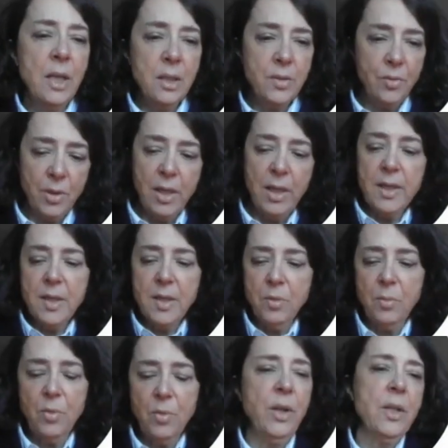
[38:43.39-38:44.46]
So organized
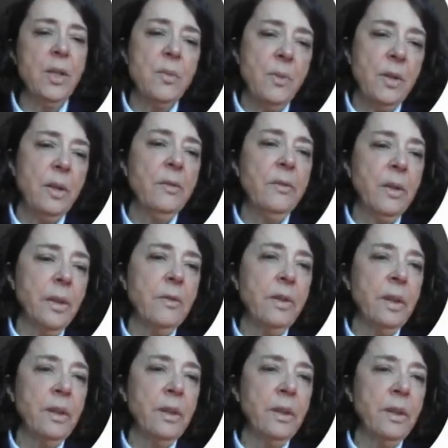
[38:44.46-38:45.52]
pneumonia is very, very,
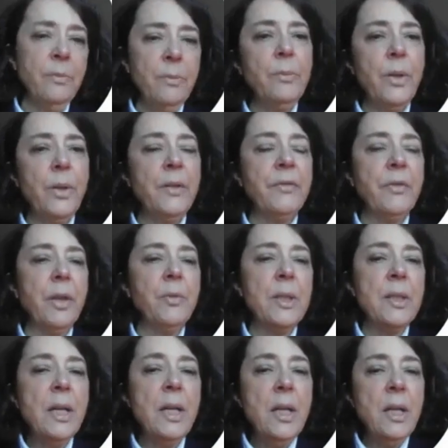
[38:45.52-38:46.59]
very, very frequent.